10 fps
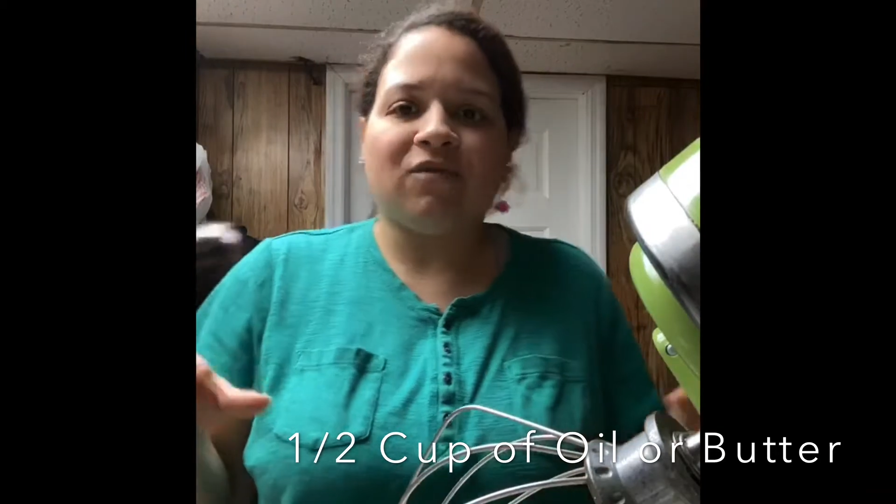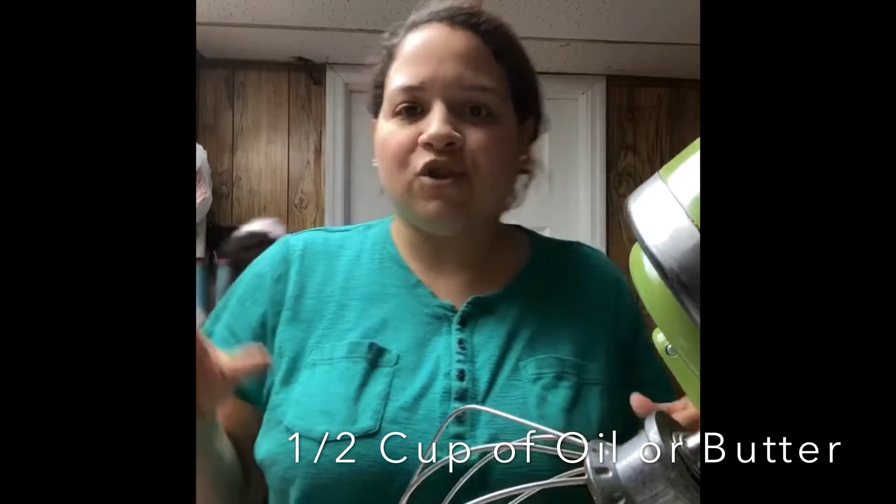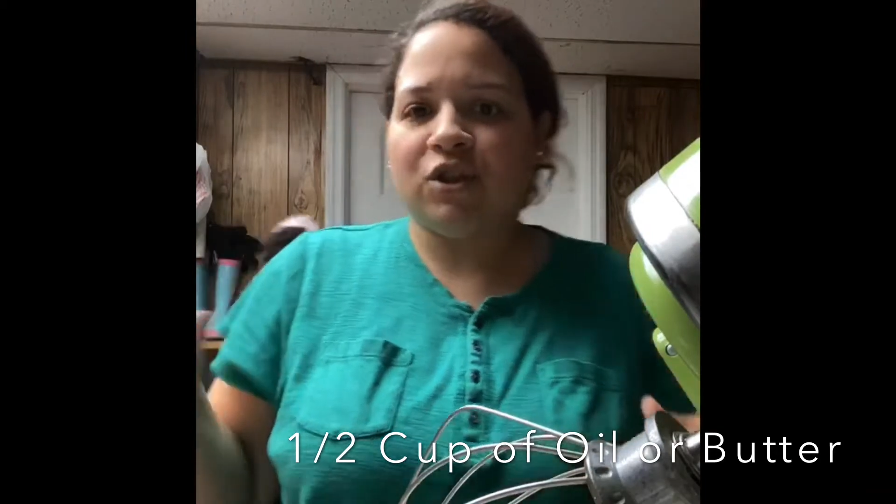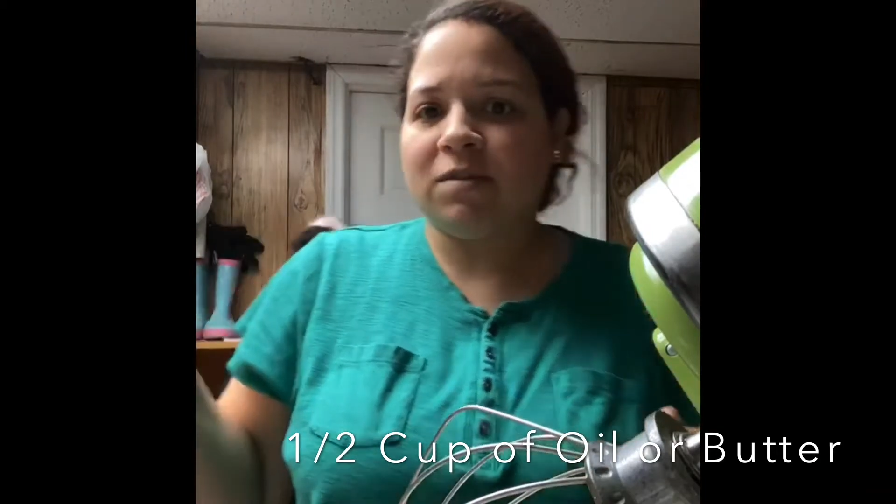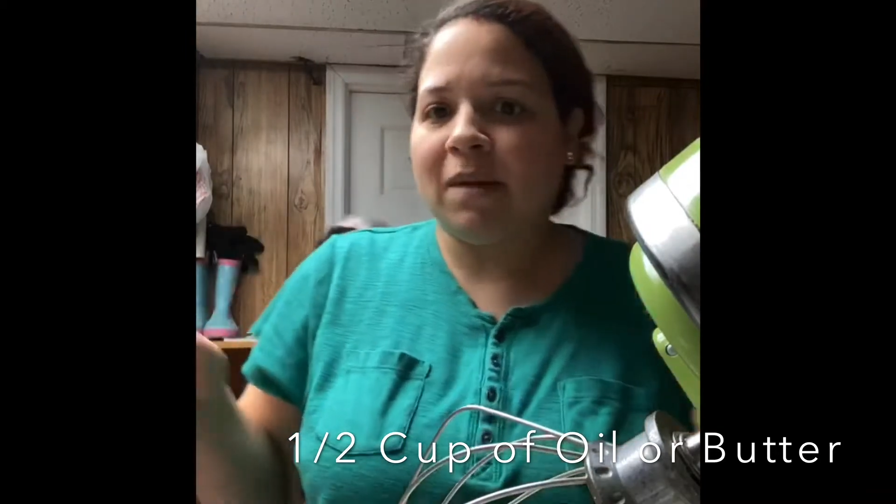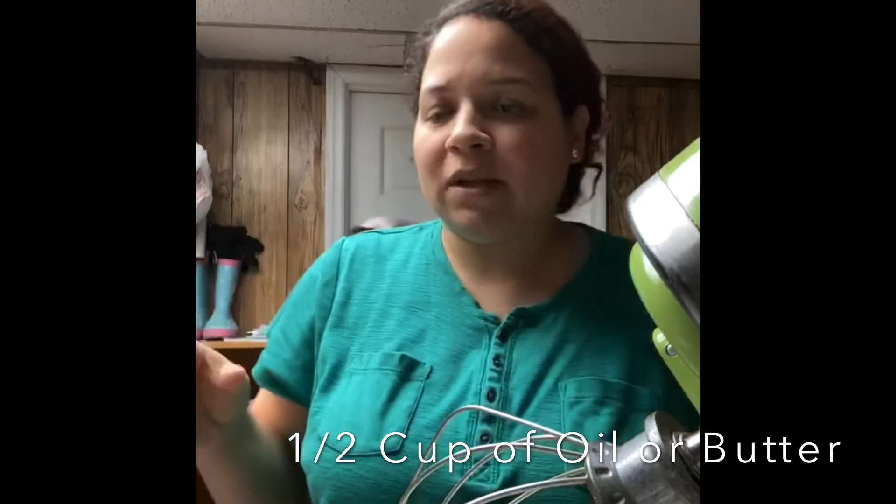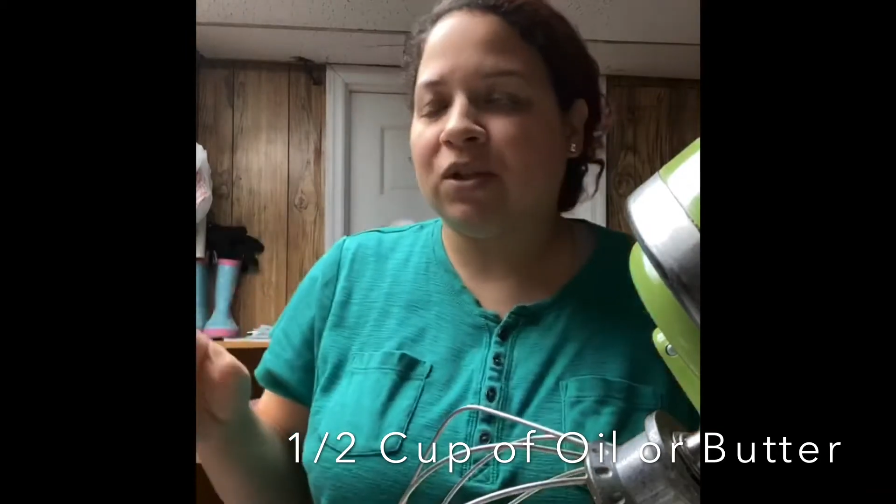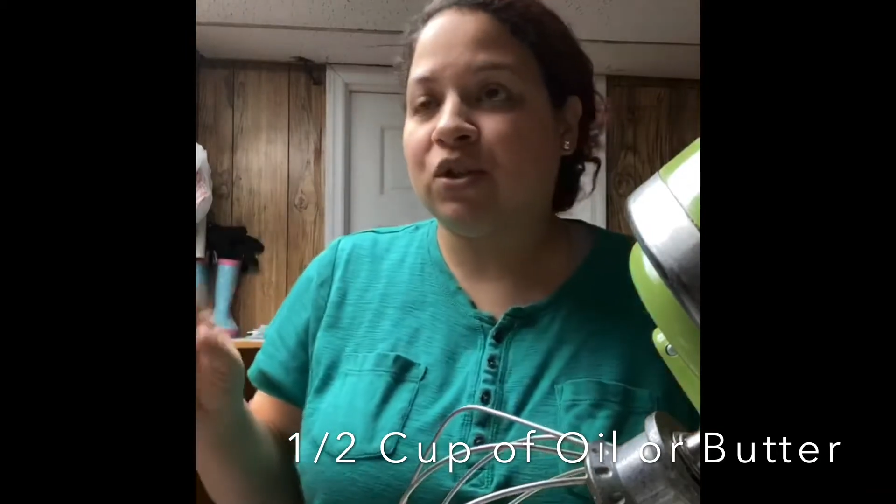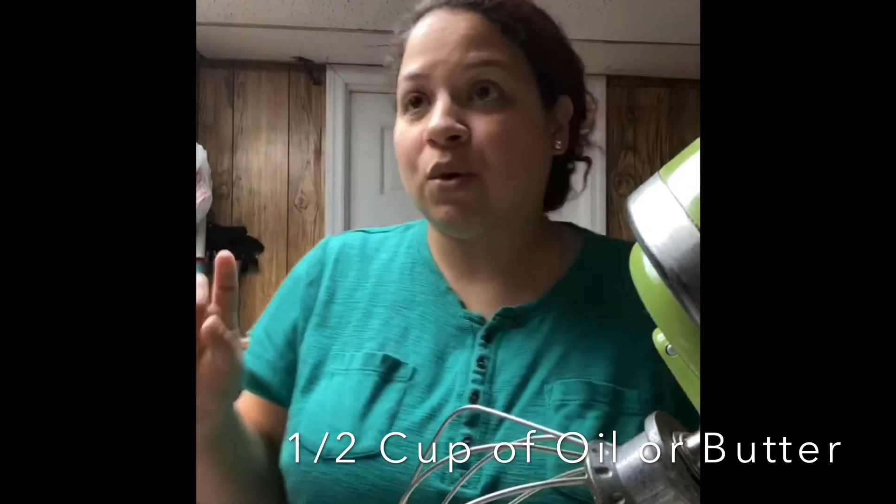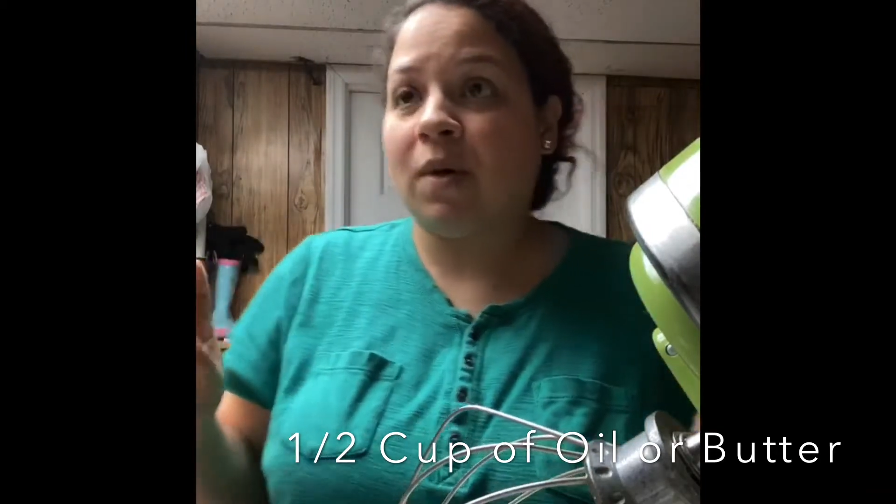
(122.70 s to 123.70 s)
just make
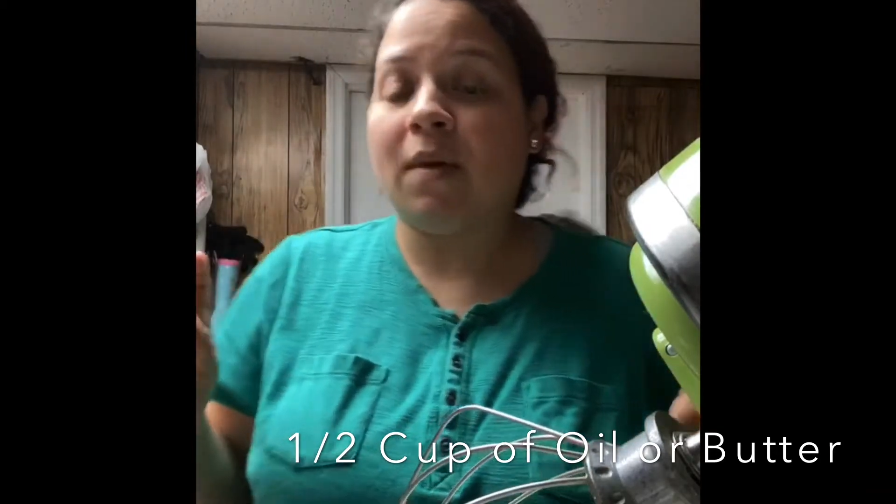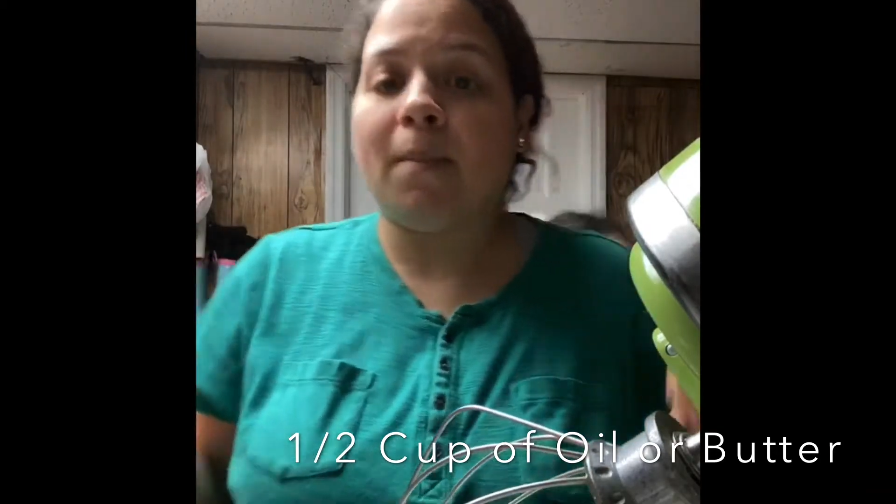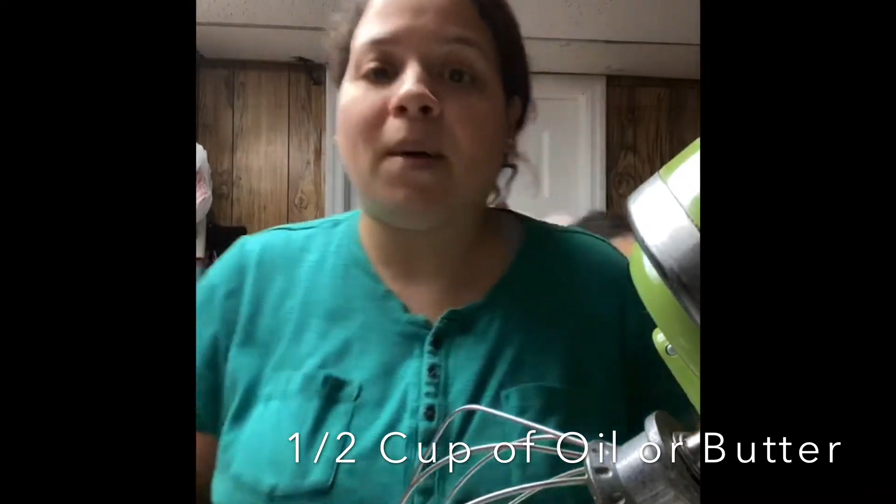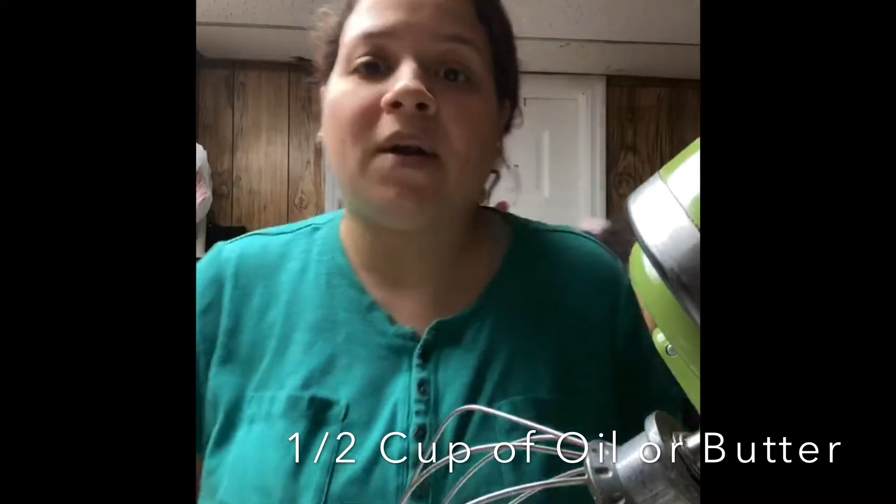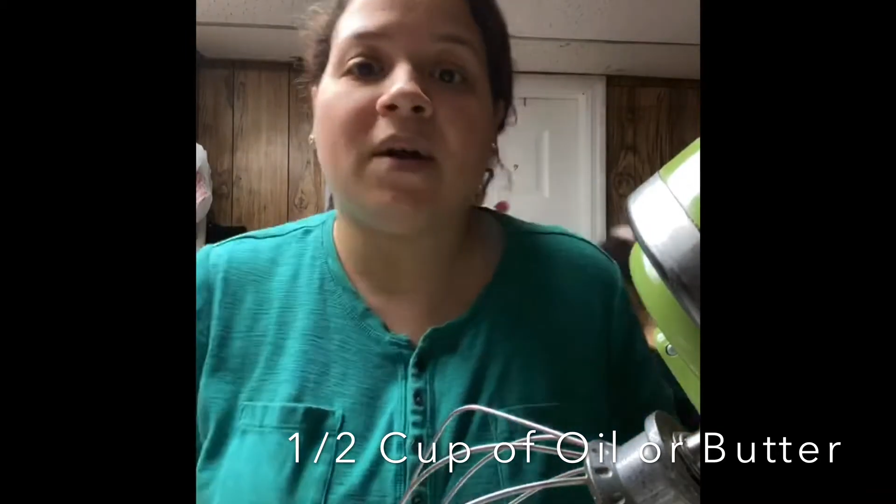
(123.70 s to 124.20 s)
sure the butter